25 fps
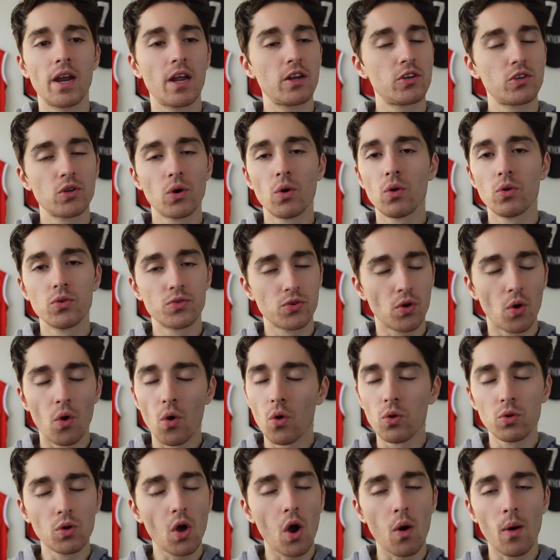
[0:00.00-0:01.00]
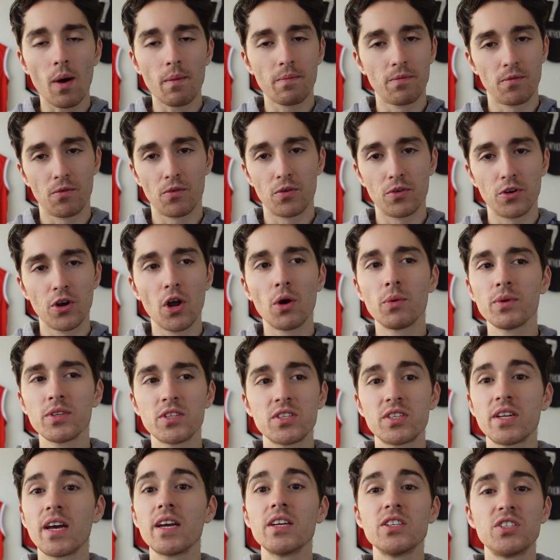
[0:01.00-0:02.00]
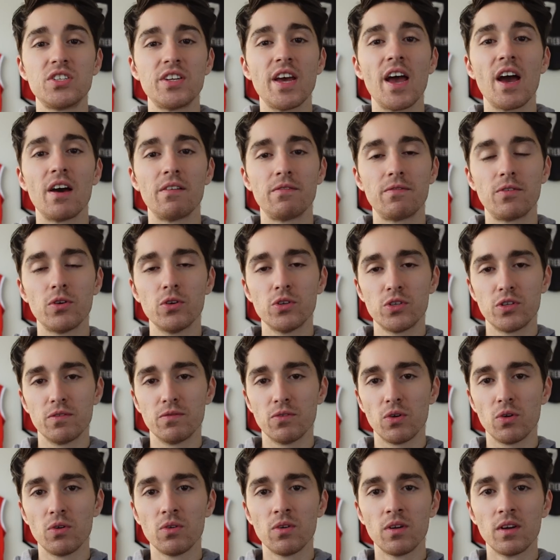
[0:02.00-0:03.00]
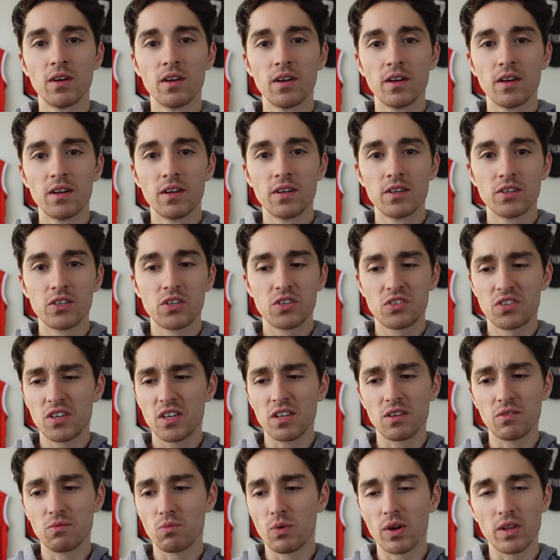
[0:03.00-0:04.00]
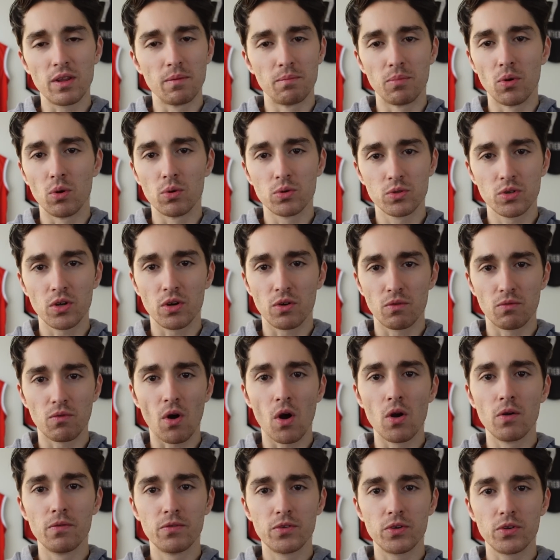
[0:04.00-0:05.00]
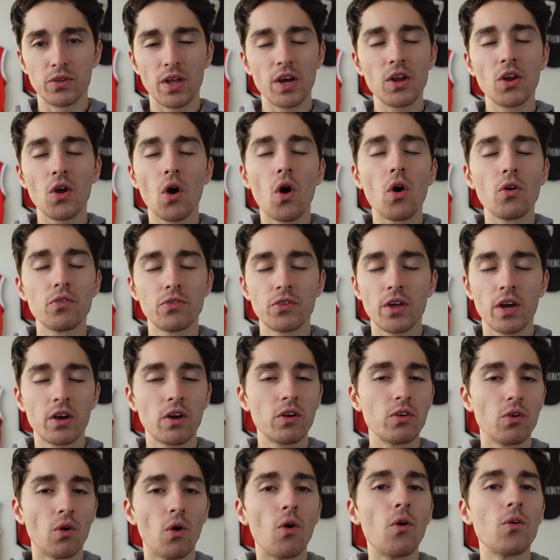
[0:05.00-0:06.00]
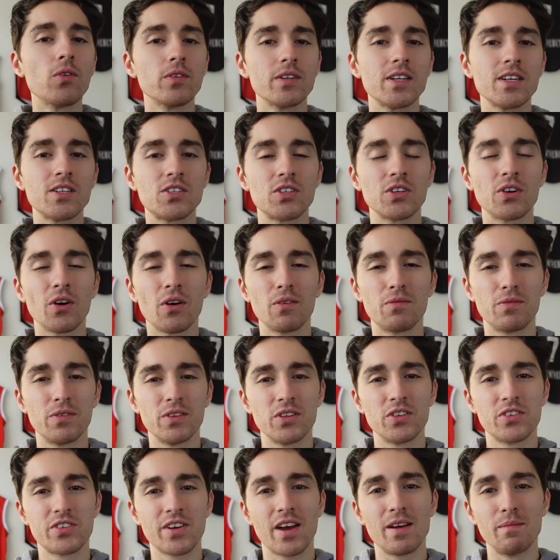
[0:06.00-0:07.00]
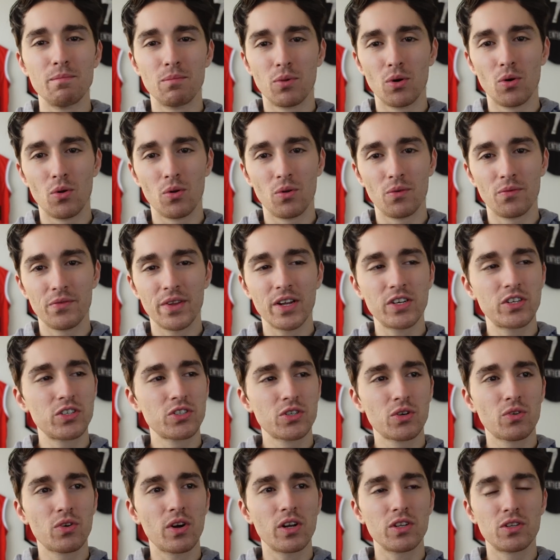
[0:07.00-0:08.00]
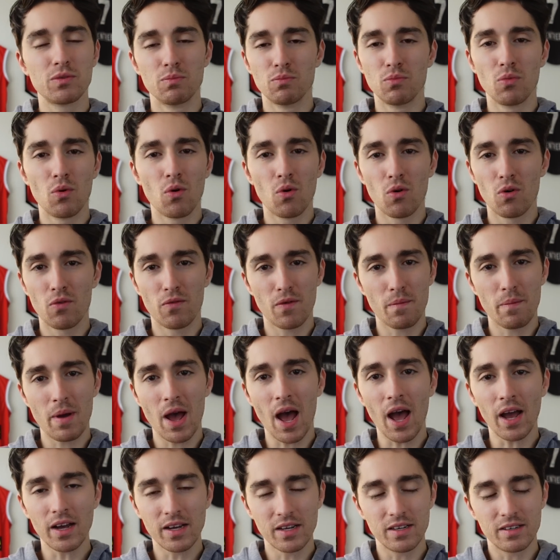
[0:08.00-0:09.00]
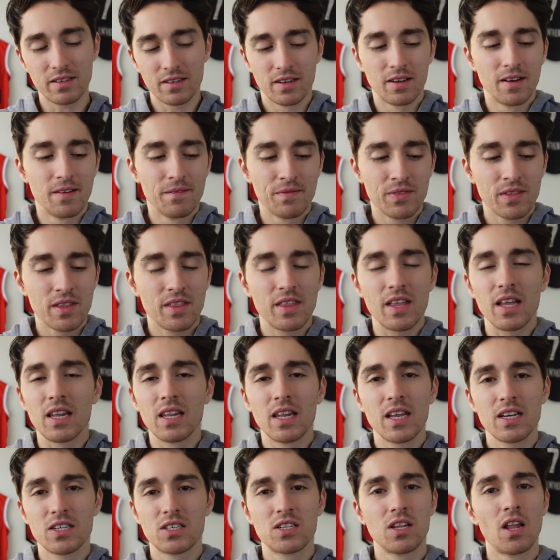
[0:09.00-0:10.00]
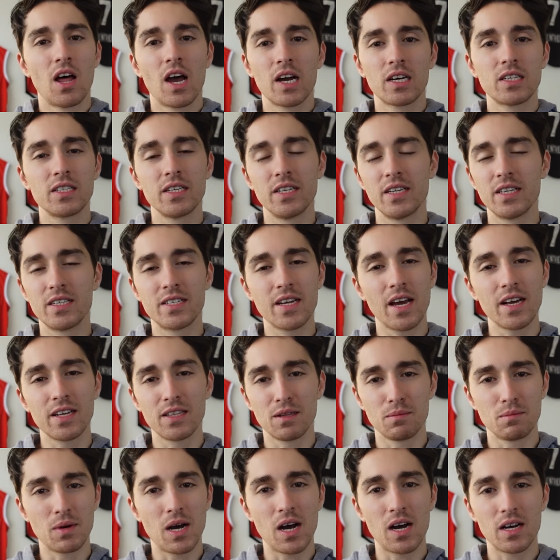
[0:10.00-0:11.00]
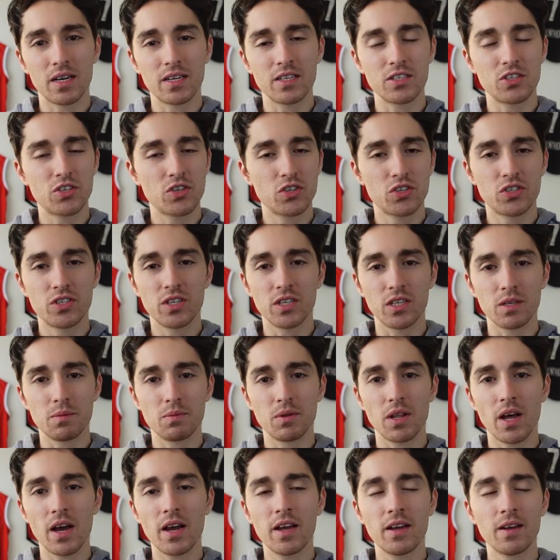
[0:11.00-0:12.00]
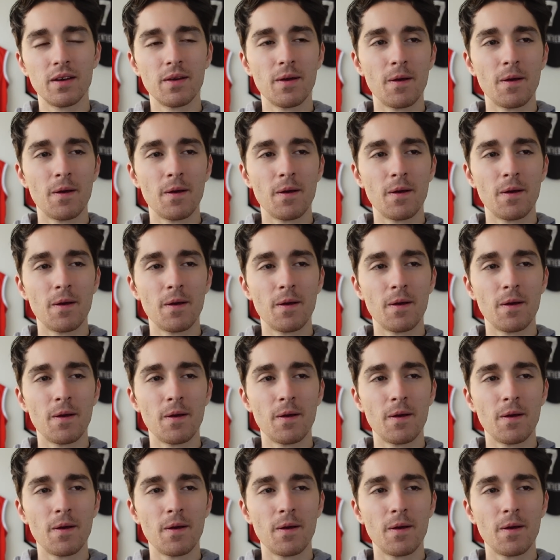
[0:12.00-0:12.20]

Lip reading: Our tools all go up for it. No one stays down, first of all, to see where the ball's going to rove to. They don't all need to go for the same ball. That just creates more of a pack, and they're less likely to take the mark. It's just silly play.